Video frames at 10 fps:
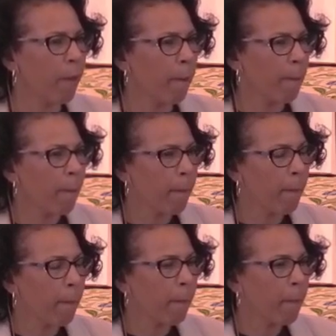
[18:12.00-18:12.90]

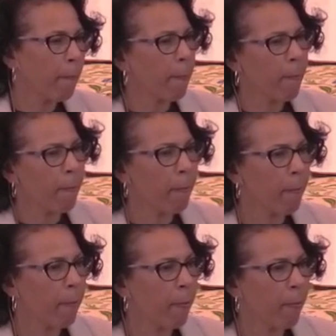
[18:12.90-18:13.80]

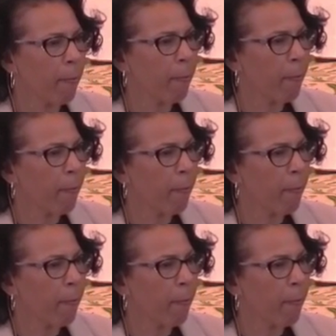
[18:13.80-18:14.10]
No one is speaking in this clip.